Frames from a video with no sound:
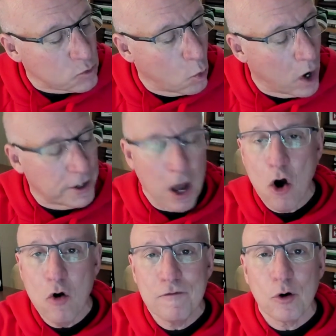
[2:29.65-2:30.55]
one
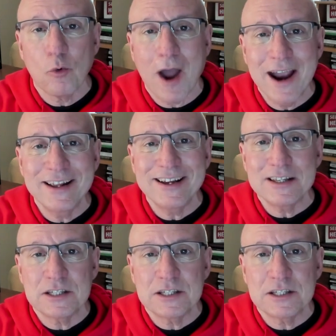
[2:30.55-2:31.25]
overriding